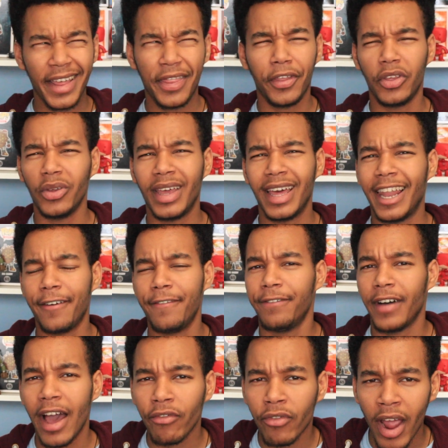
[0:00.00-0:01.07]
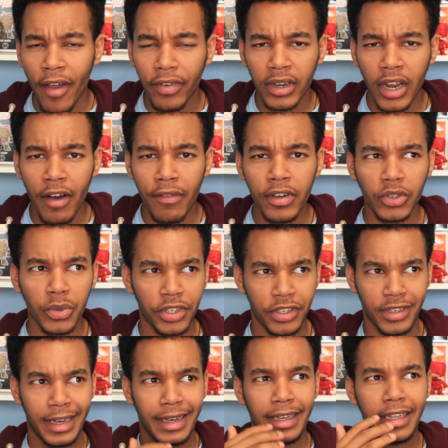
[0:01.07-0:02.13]
And I think you get like five graphic novels, which
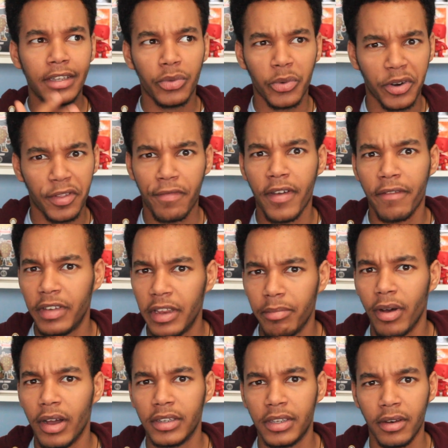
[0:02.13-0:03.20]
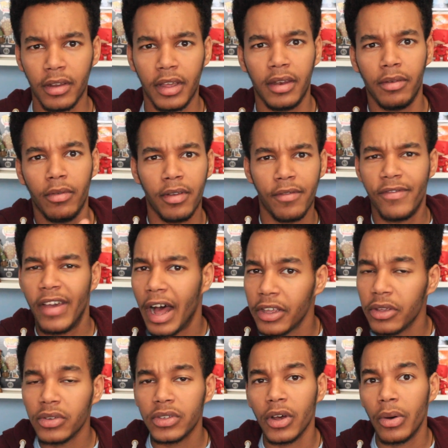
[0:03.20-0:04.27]
is at least worth 50 bucks in, in, in
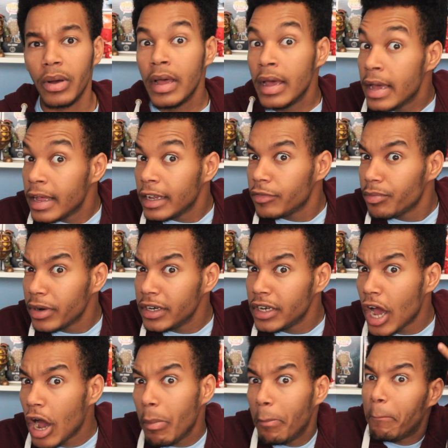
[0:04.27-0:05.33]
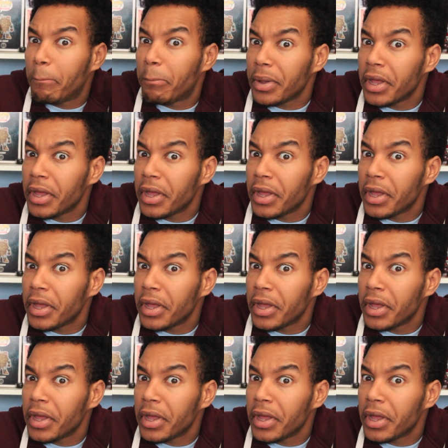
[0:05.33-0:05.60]
value, so it's pretty dope.